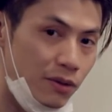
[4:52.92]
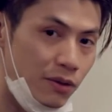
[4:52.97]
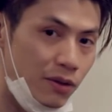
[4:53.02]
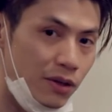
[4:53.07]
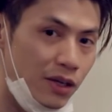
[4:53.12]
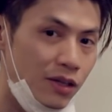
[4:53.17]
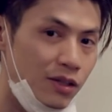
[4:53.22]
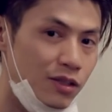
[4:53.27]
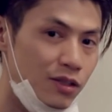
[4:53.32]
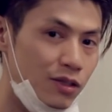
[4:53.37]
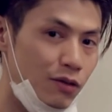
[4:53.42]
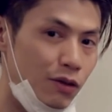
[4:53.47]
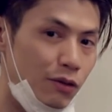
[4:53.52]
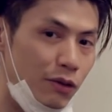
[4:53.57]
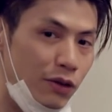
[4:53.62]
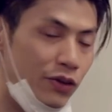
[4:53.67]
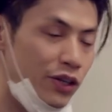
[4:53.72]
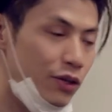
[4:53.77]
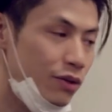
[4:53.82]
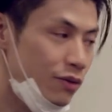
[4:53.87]
Okay, so a
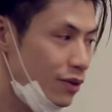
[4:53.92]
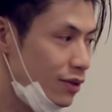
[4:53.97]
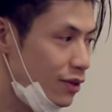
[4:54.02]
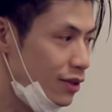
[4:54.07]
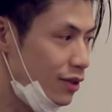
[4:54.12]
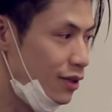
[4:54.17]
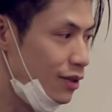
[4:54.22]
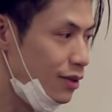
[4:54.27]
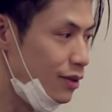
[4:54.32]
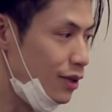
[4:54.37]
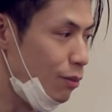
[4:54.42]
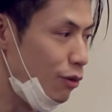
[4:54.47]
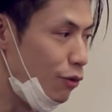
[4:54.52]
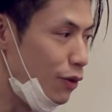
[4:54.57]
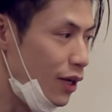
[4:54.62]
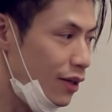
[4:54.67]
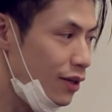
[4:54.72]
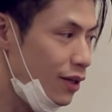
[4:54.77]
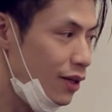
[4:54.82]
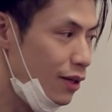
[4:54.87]
review. Number
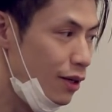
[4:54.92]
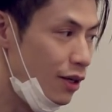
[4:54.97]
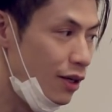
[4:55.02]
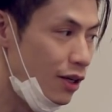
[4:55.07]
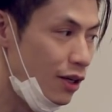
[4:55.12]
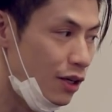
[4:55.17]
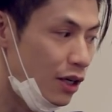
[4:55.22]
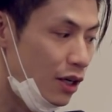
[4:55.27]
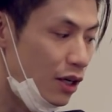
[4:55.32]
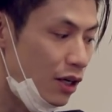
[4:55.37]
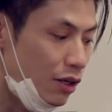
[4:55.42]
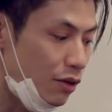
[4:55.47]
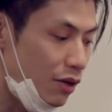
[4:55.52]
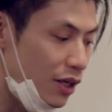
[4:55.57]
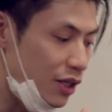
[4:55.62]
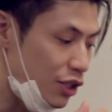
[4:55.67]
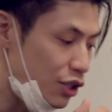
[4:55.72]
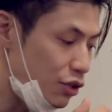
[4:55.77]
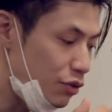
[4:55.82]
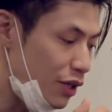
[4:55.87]
one,
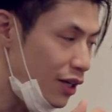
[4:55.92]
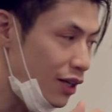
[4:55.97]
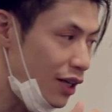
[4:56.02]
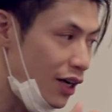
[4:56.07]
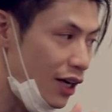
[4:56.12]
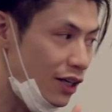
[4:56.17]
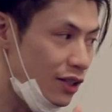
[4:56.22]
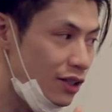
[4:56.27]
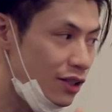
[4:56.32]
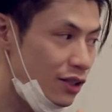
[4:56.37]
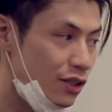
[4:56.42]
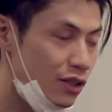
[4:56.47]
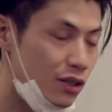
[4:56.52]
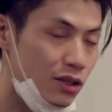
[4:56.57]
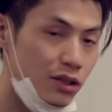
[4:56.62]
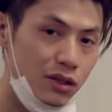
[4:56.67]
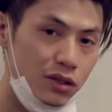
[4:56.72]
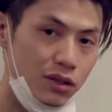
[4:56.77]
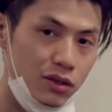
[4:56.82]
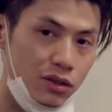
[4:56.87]
create a straight line
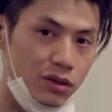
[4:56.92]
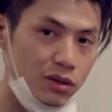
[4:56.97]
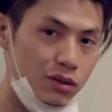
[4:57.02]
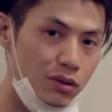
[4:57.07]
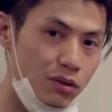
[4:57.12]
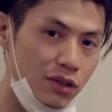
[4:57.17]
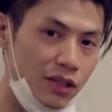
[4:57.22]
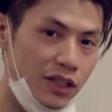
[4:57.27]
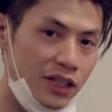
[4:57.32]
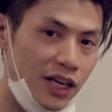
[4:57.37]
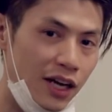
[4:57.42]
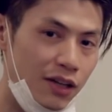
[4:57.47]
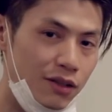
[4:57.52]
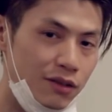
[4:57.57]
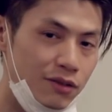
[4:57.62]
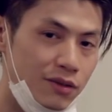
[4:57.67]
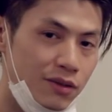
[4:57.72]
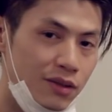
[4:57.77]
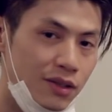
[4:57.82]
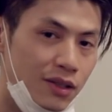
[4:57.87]
to the
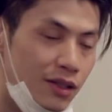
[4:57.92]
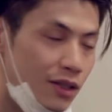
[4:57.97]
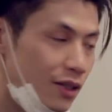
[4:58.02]
candle.